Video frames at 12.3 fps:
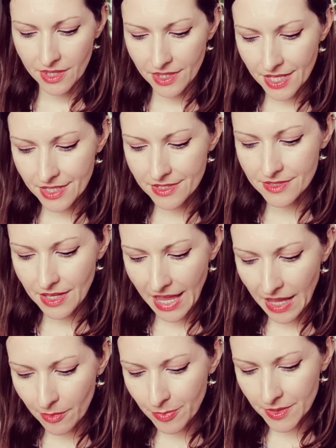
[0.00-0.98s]
Things
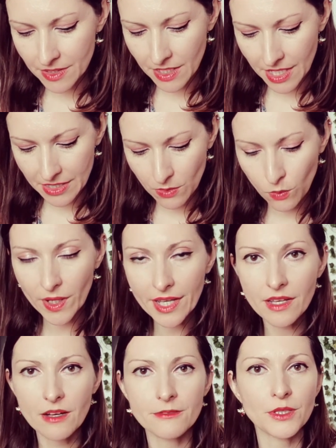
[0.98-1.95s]
happen in a
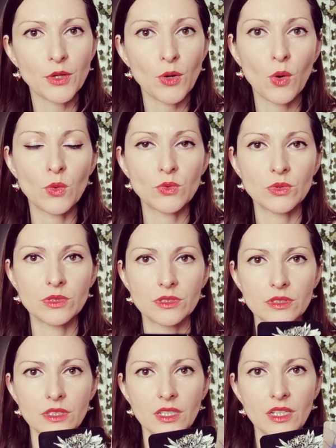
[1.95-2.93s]
way of their
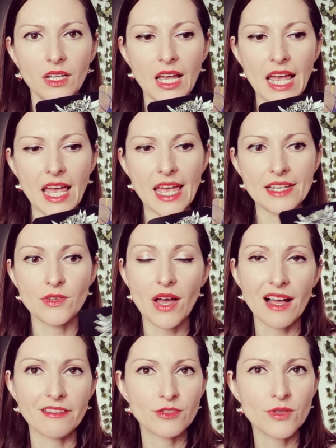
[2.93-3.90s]
own, and you
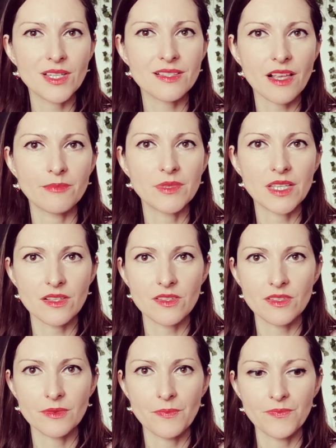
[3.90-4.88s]
have to accept
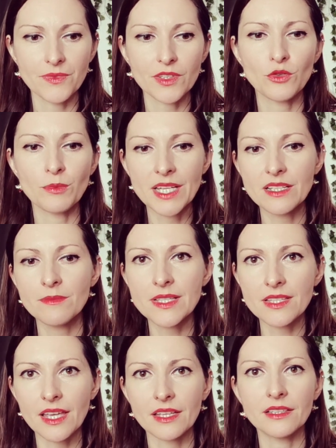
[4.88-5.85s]
this. You made a
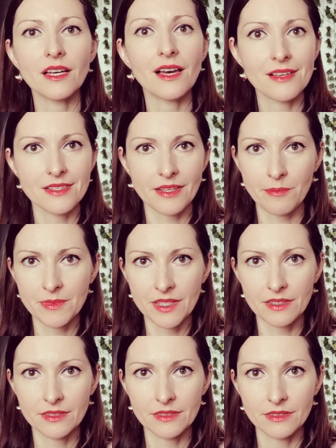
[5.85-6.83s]
mistake, accept
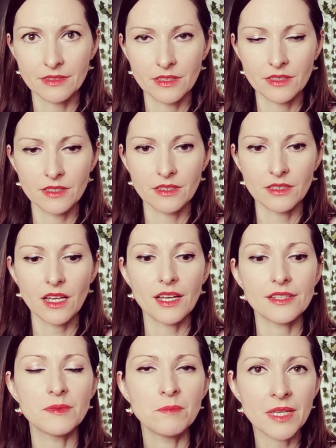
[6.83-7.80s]
it.
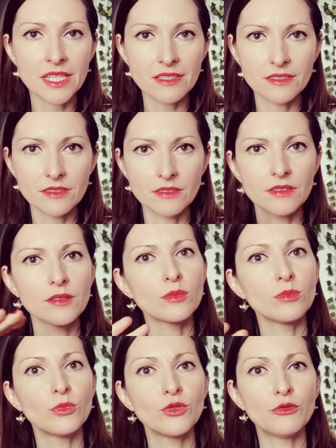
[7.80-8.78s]
Admit,
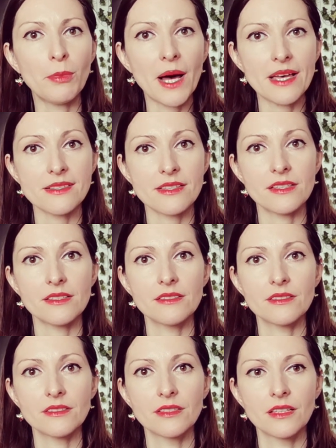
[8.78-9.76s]
move past
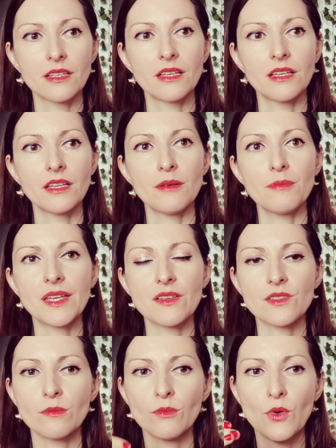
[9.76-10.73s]
it.
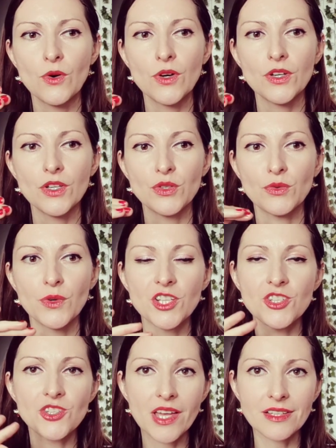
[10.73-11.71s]
Because the more you
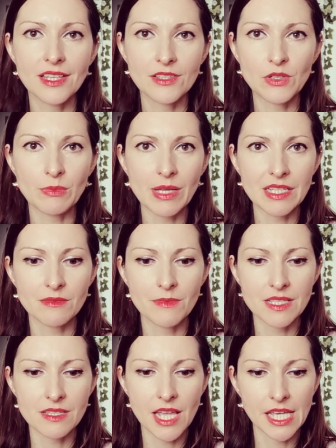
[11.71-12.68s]
reject that you made a
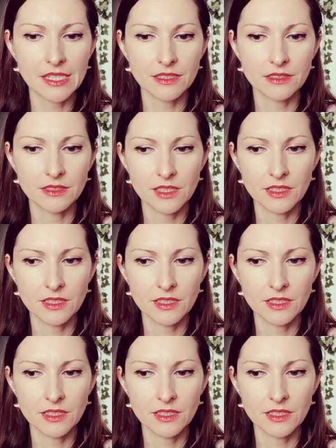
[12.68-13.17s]
mistake,